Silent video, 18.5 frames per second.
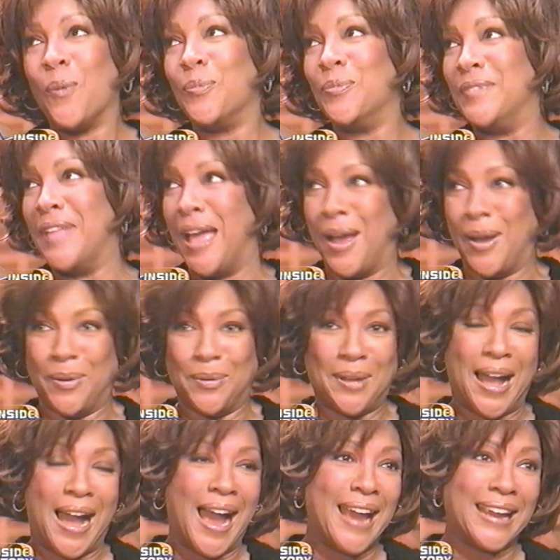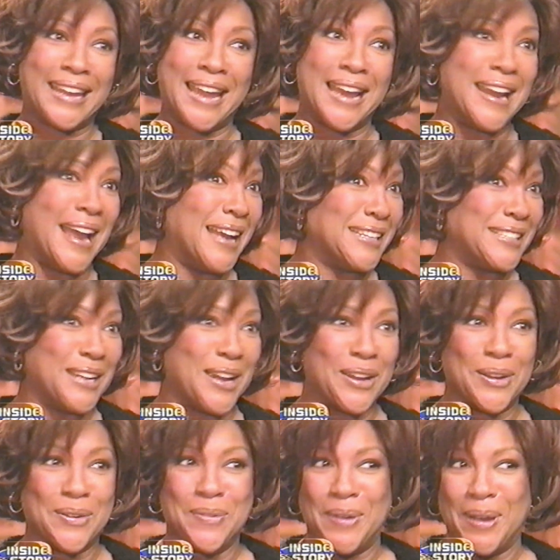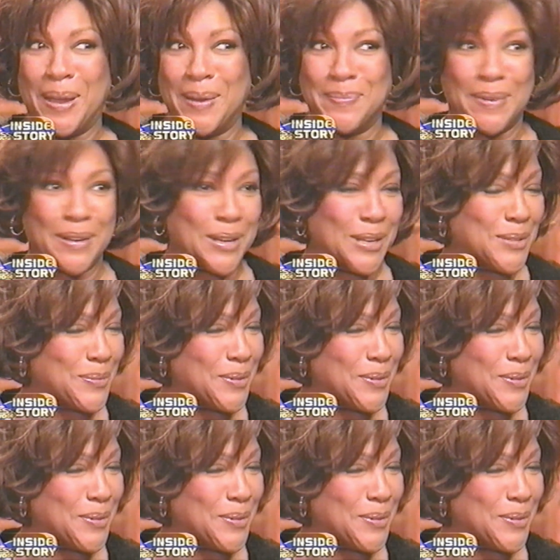No, I cannot tell you when because